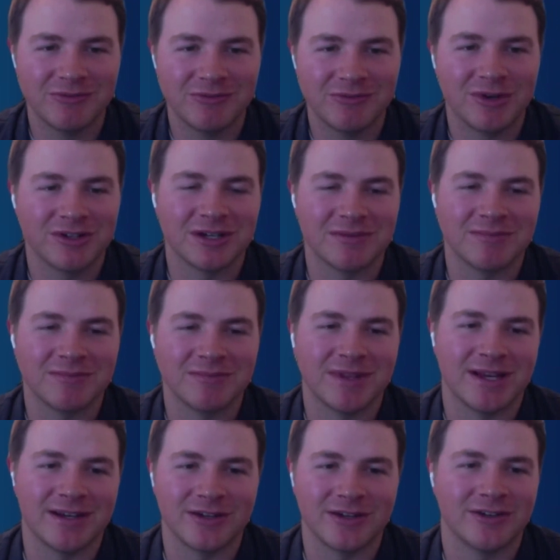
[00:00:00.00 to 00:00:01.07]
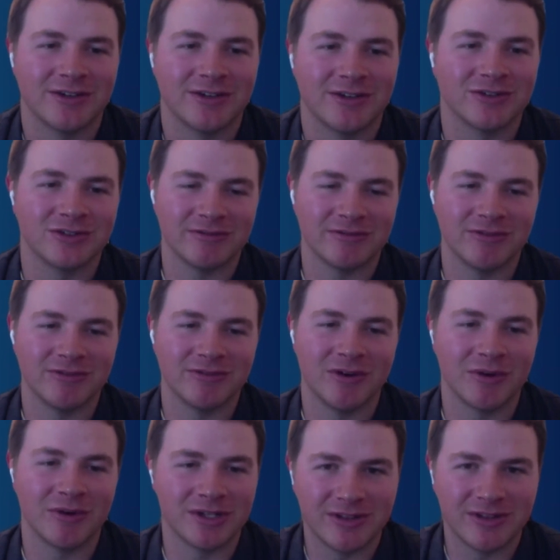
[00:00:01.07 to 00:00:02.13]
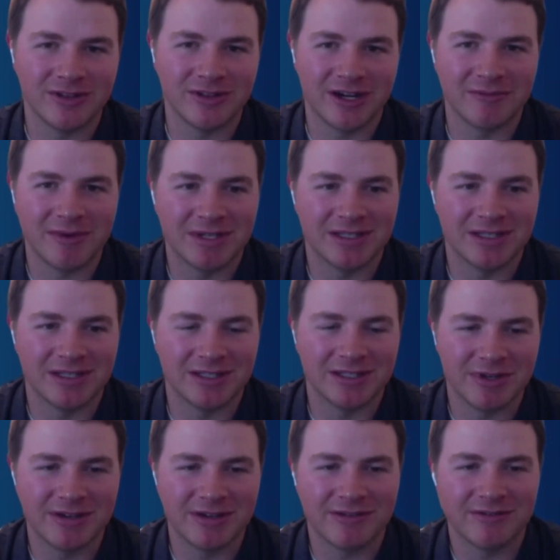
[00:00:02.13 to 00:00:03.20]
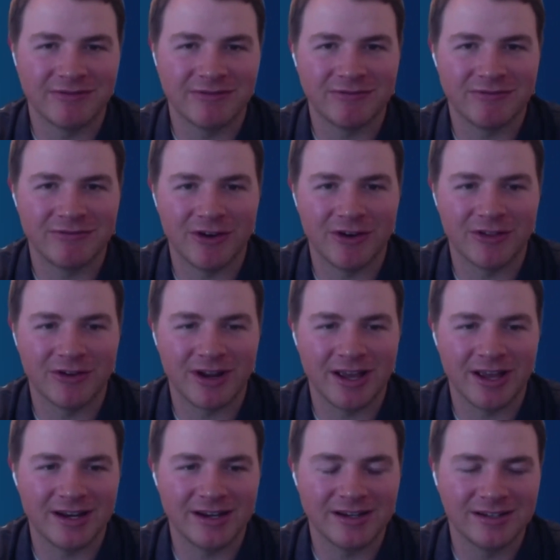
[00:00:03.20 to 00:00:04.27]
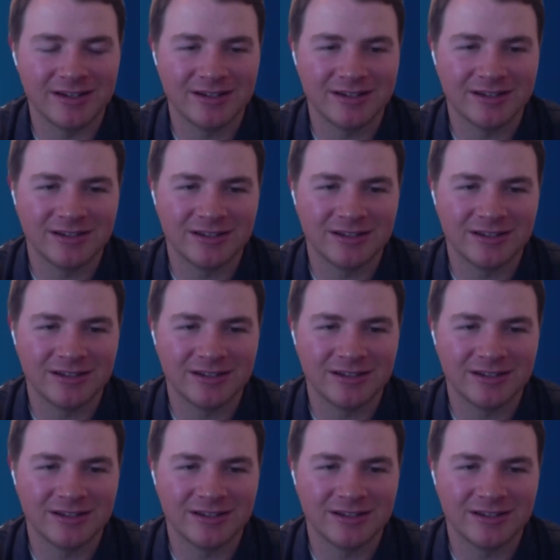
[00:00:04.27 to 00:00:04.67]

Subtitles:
and what are some that you're looking forward to that are maybe a little bit farther ahead?